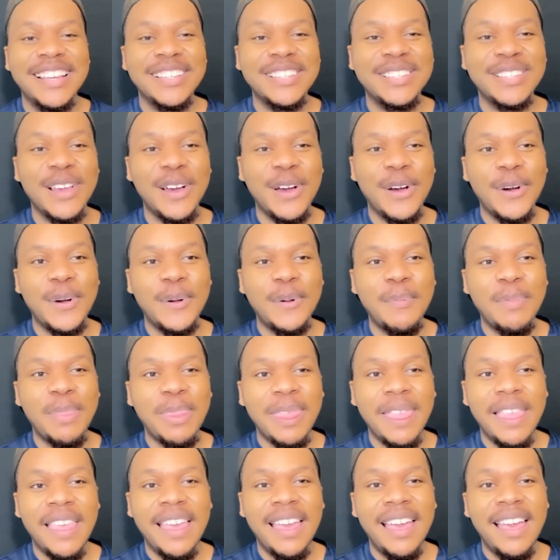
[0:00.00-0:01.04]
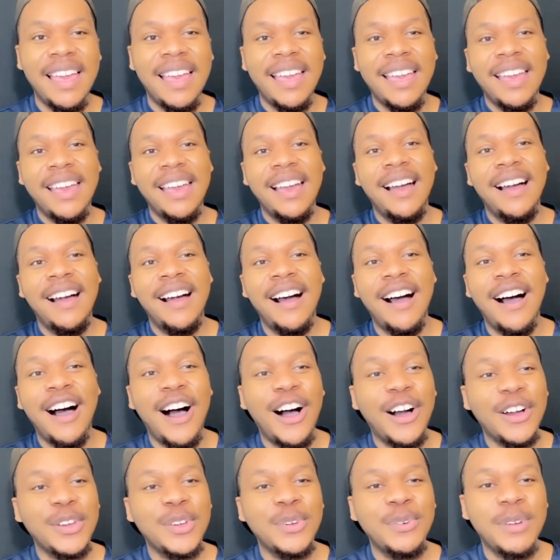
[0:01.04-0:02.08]
so
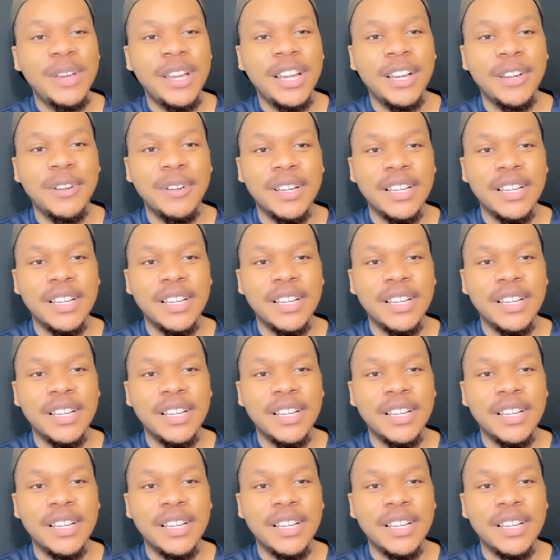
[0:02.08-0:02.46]
all you hear